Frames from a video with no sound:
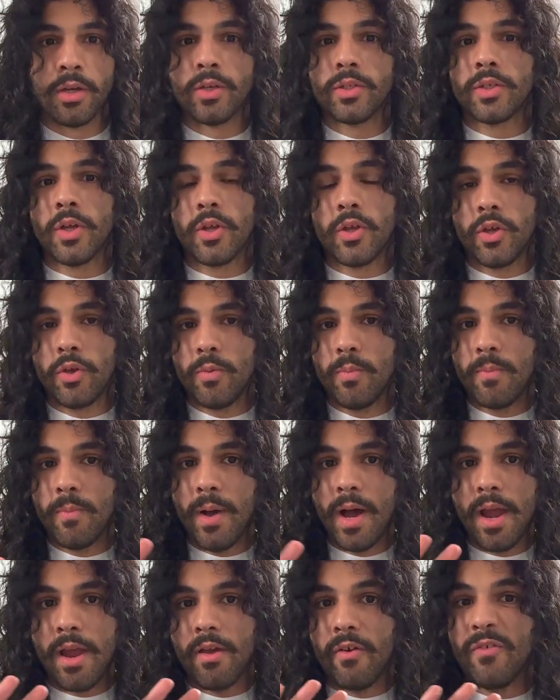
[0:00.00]
So you
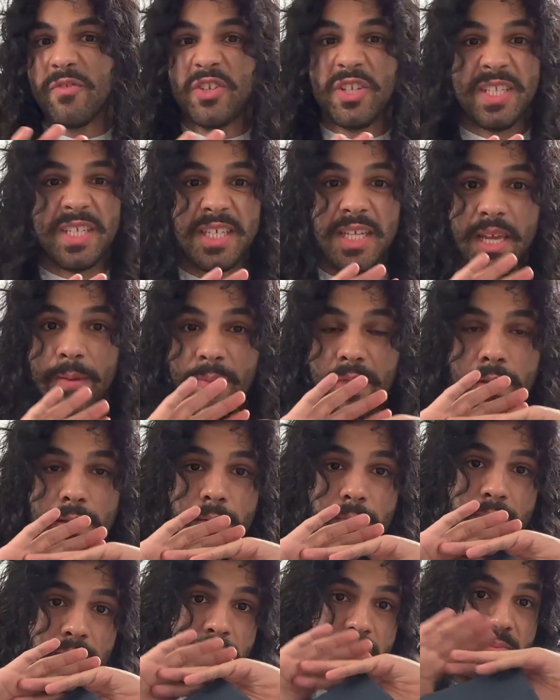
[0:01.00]
might have just skipped
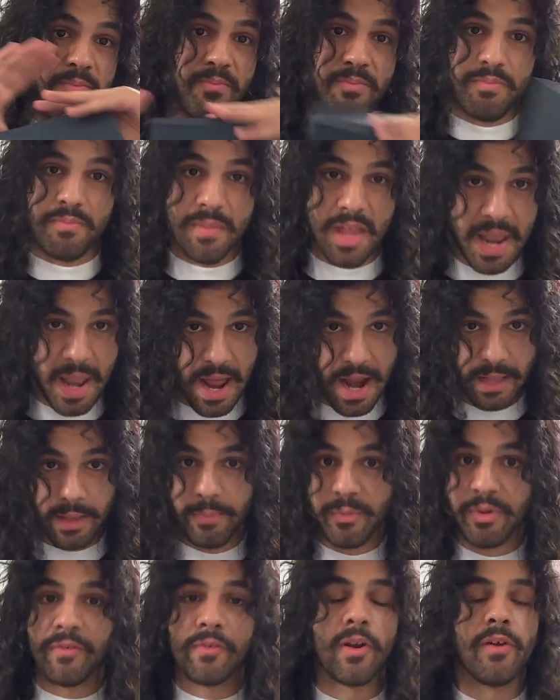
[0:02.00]
an
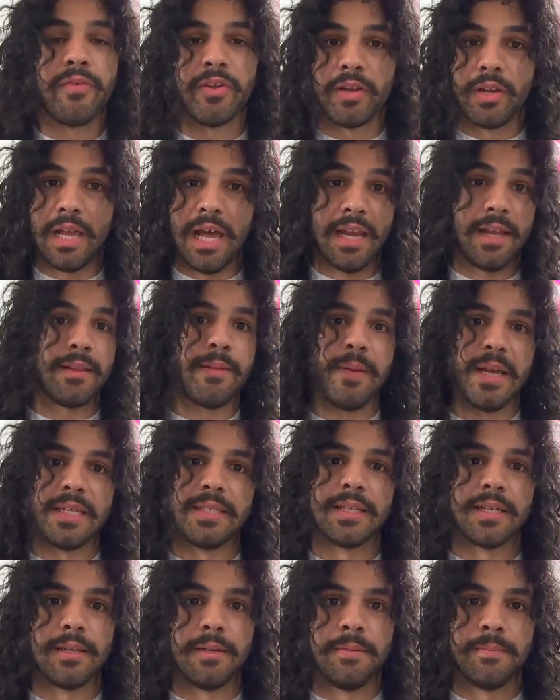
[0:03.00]
item of clothing you liked,
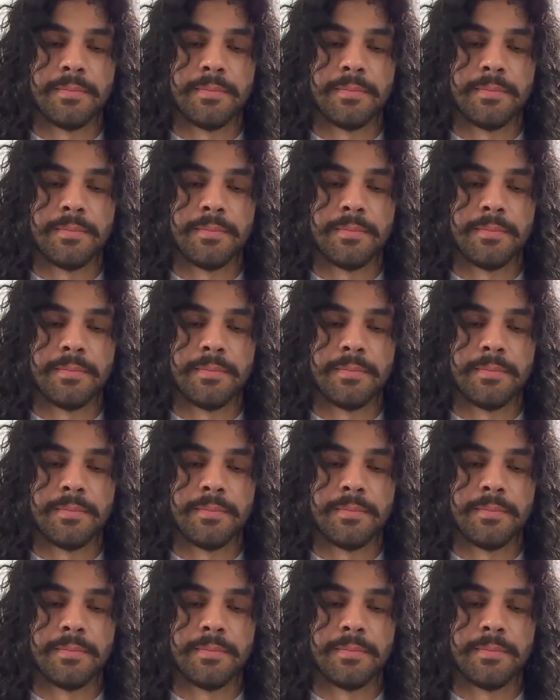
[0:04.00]
basically.